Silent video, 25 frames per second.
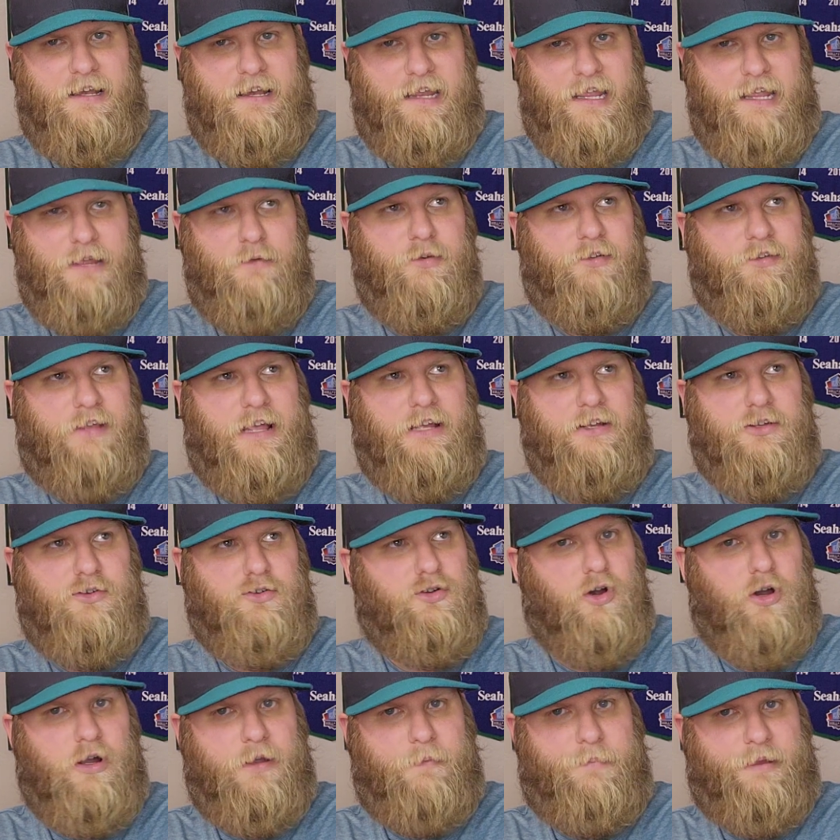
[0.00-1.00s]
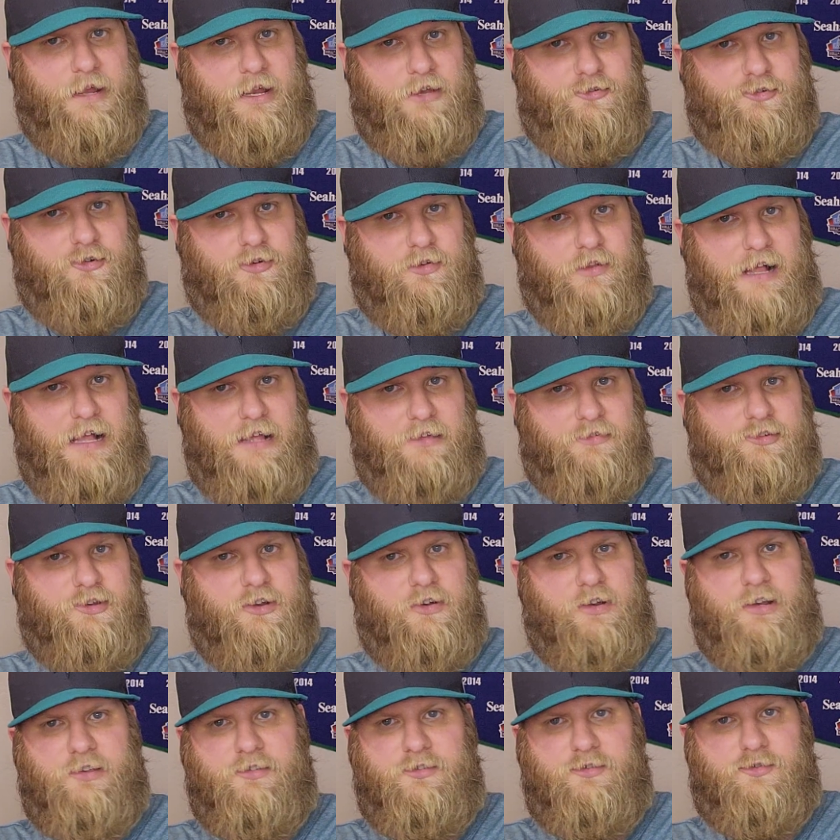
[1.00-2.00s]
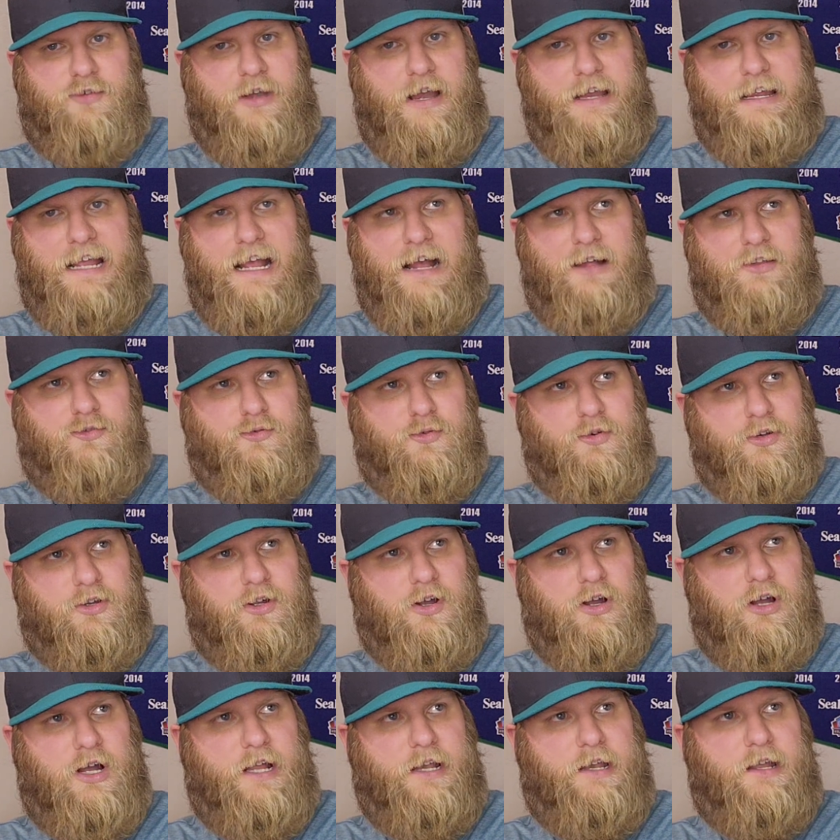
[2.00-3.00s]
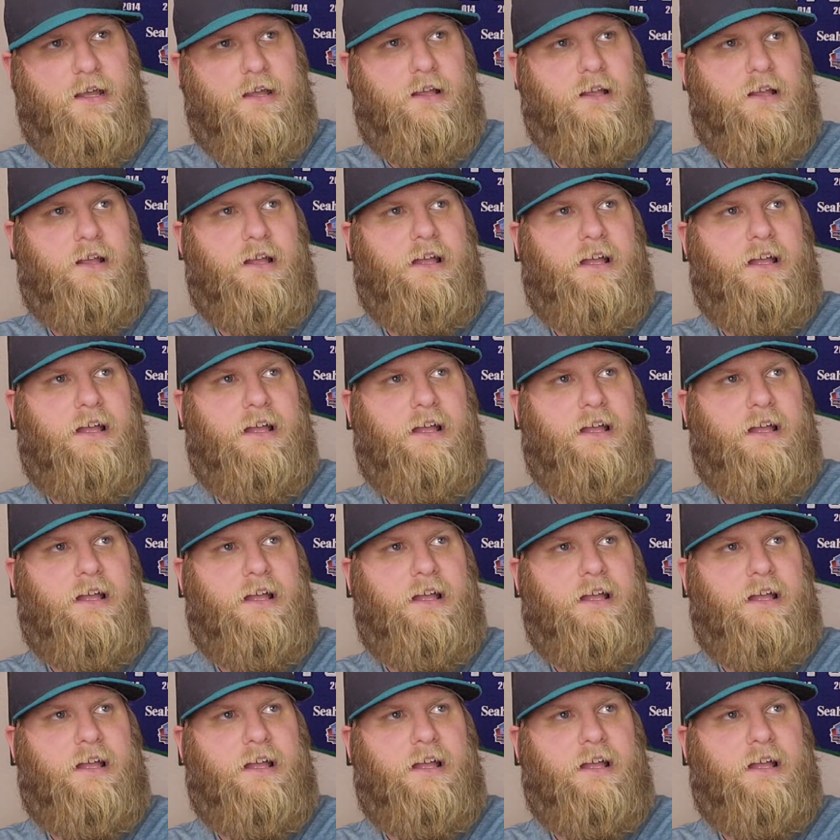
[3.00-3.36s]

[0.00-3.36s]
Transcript: He was a good pitcher last year. His strikeouts were good.